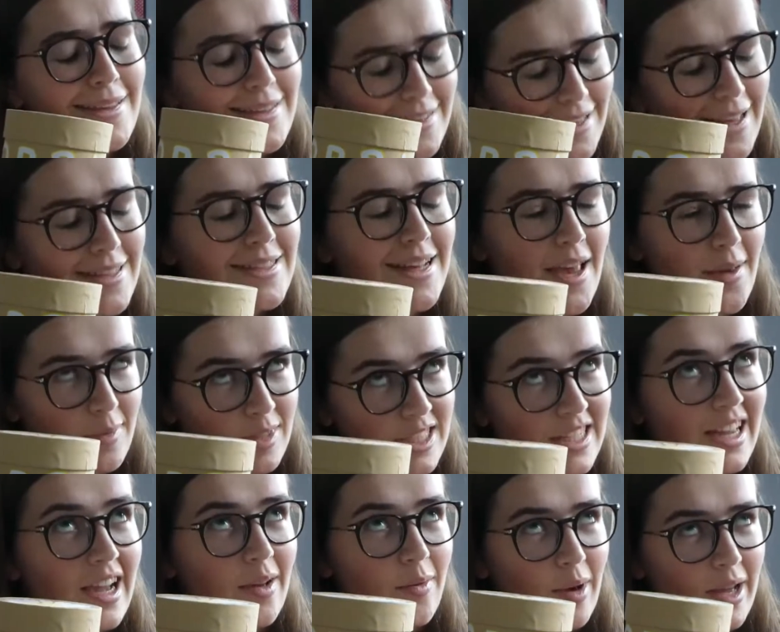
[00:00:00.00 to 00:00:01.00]
yes, I am a
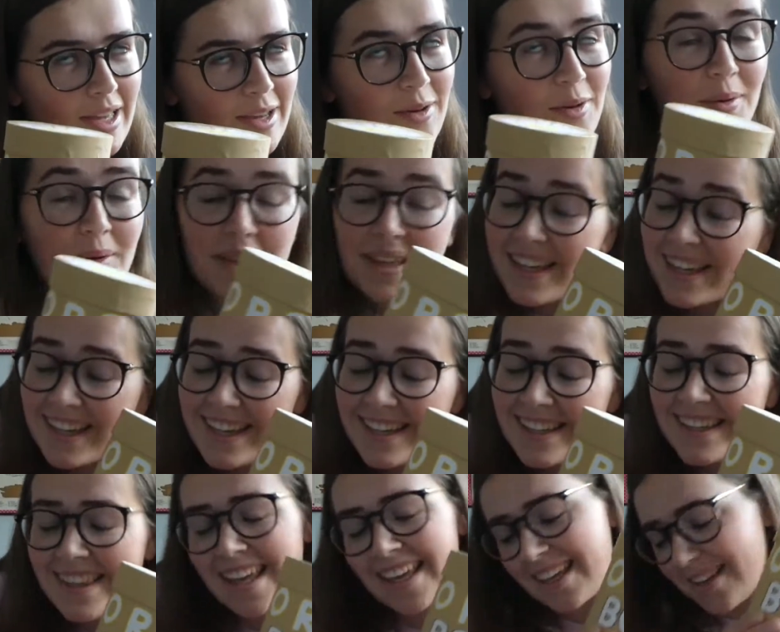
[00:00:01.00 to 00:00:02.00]
DIY
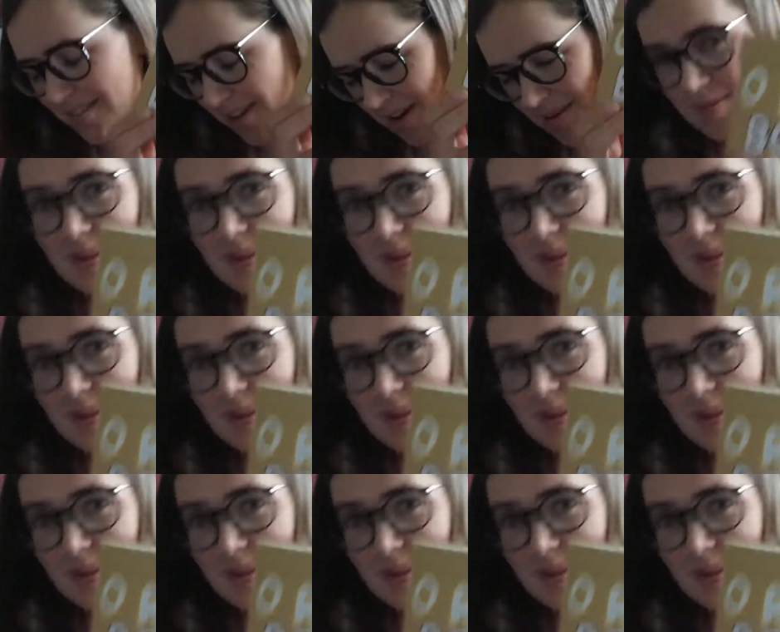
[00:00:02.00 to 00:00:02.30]
queen. Thank you very